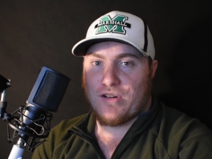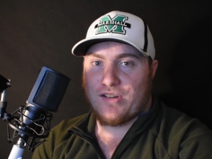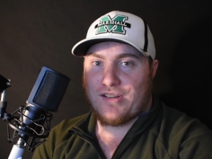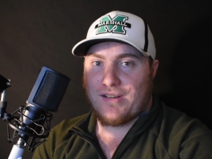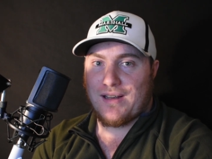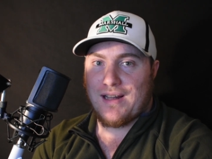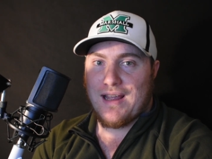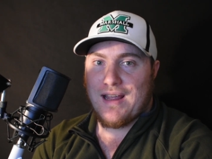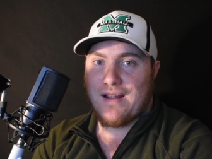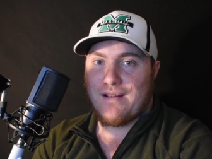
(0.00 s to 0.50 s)

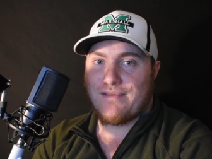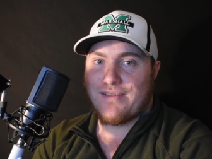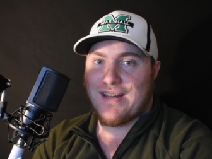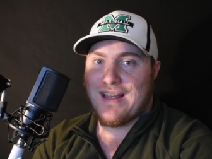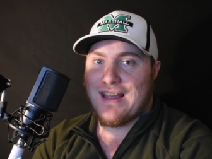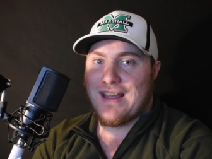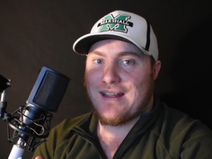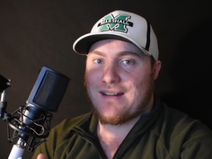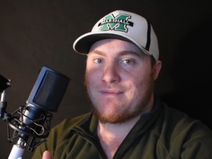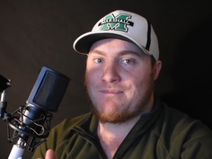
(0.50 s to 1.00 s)
slaves,
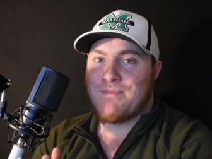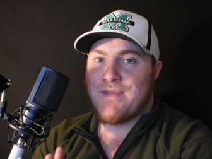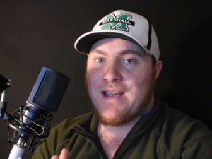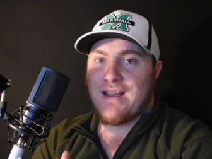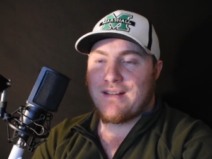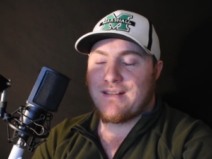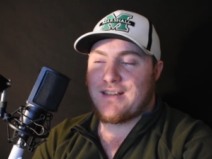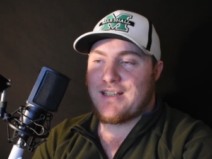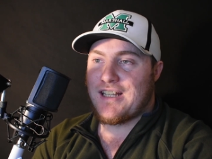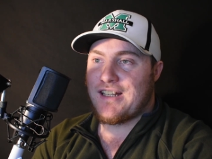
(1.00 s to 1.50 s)
and
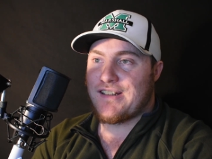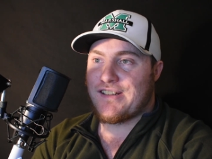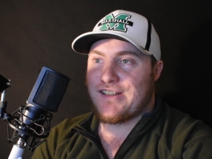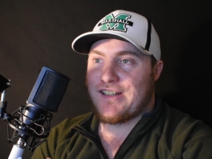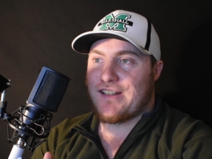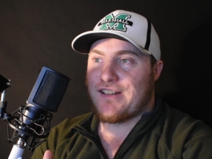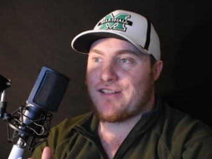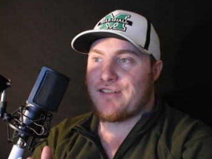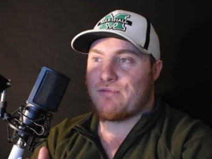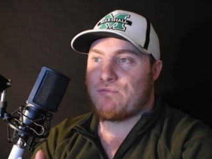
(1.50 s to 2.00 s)
this
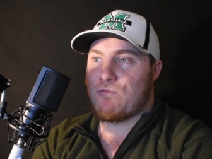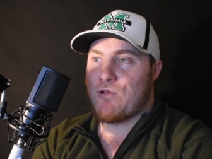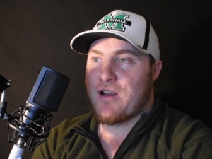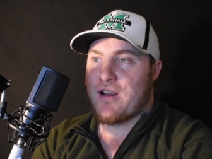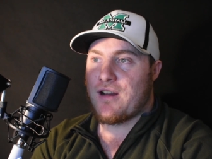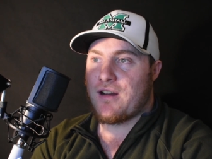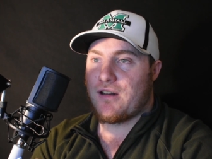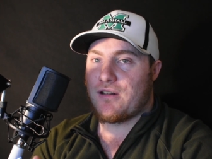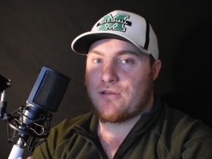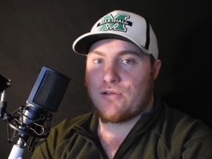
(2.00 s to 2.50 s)
is
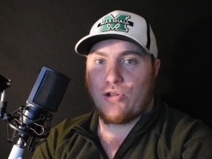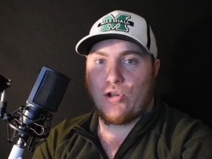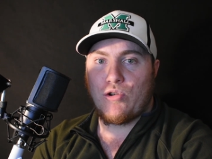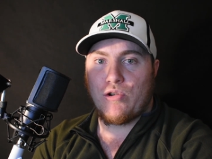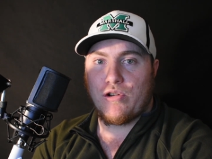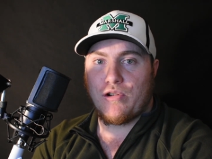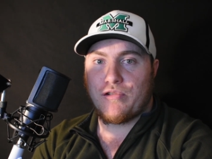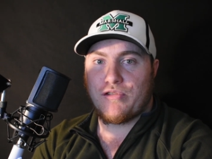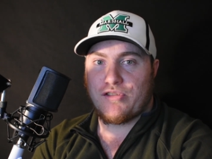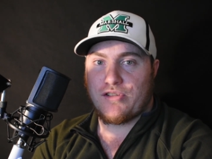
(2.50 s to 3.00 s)
where
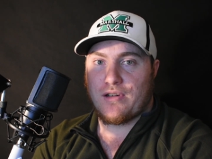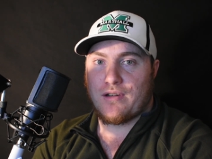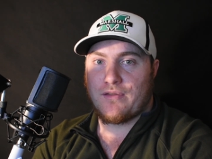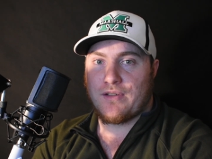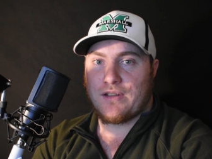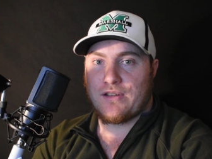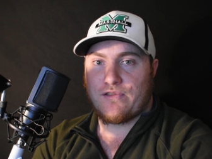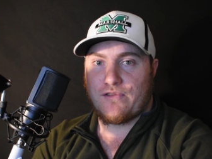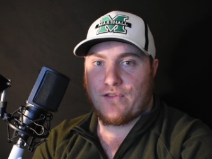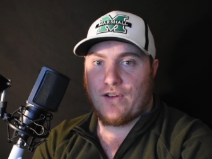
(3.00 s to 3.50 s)
Ludo
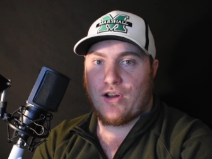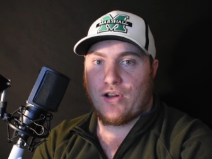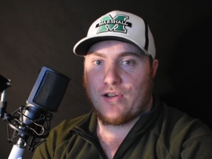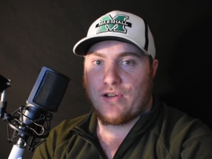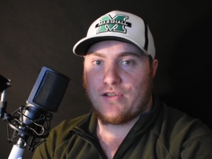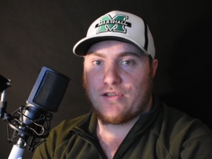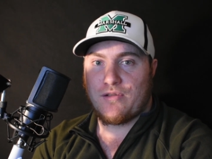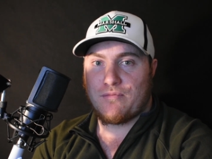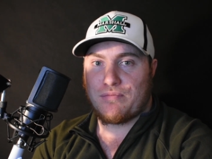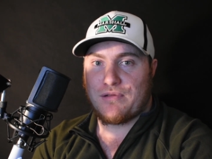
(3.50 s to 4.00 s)
servants
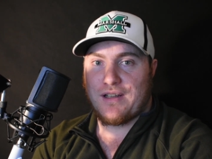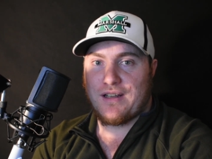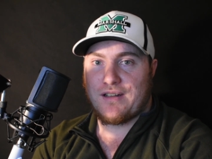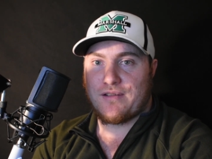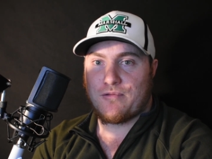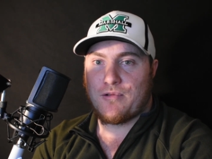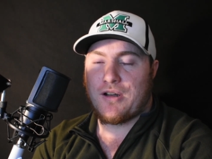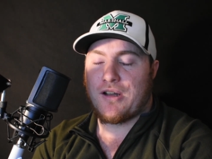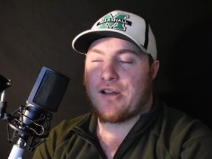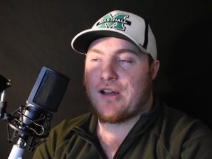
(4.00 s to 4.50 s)
fall into play
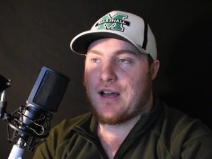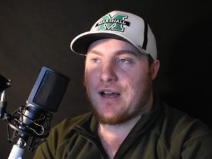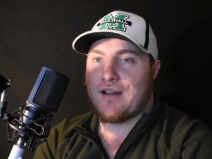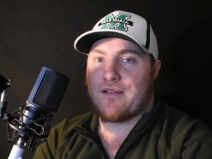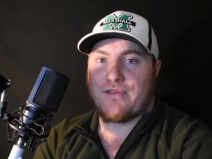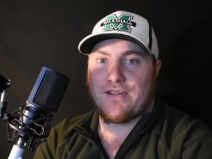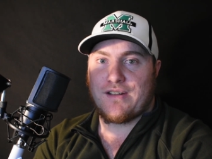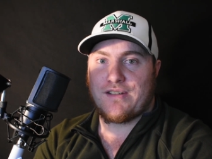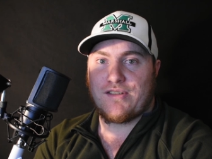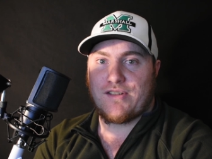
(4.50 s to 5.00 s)
as well,
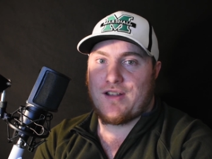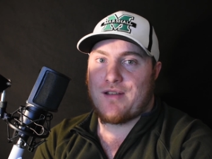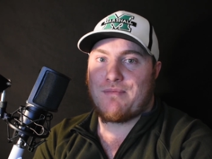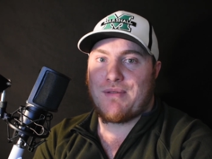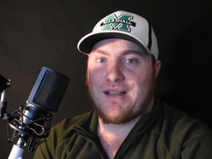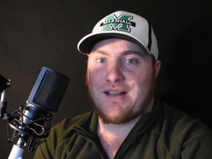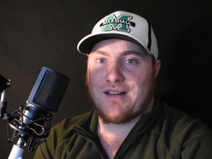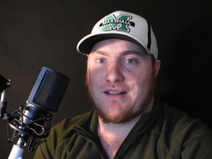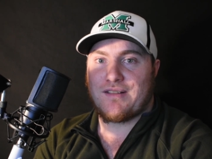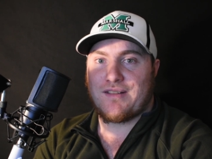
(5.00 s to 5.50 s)
obviously,
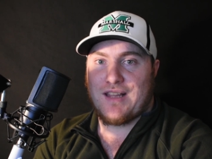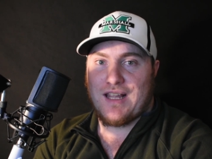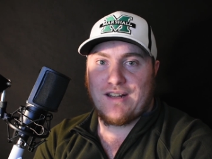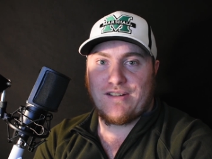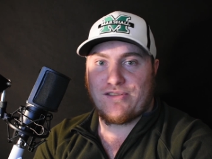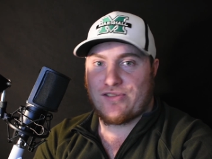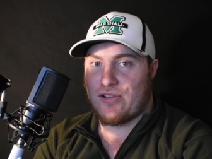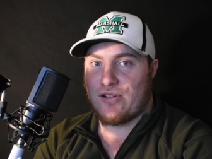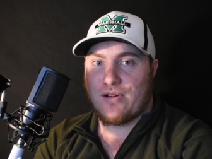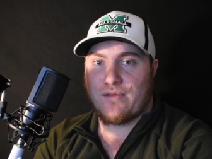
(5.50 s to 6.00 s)
because they
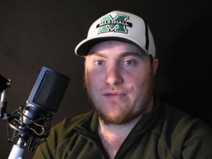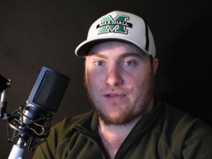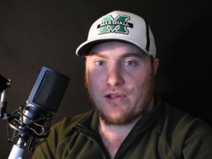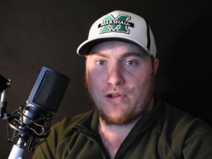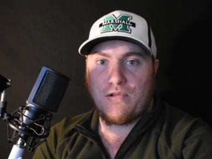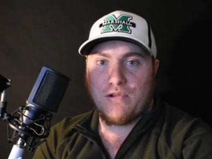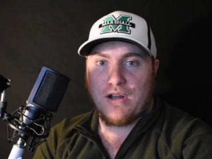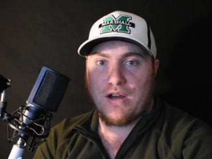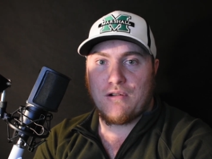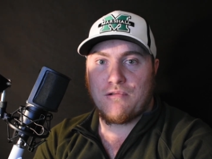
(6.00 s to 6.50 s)
serve
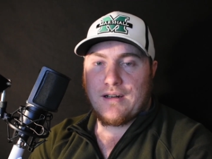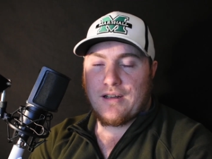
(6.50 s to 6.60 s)
Ludo.